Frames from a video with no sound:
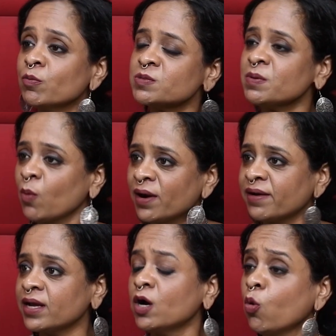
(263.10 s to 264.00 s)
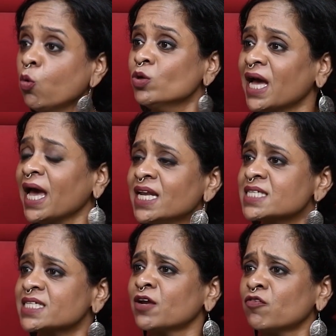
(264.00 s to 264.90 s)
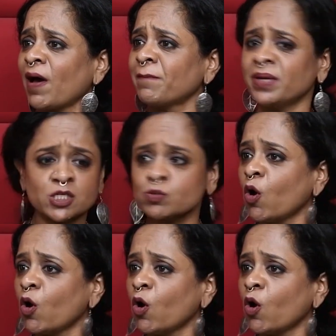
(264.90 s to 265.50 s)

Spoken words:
must be wondering, who the hell is scared of happiness? We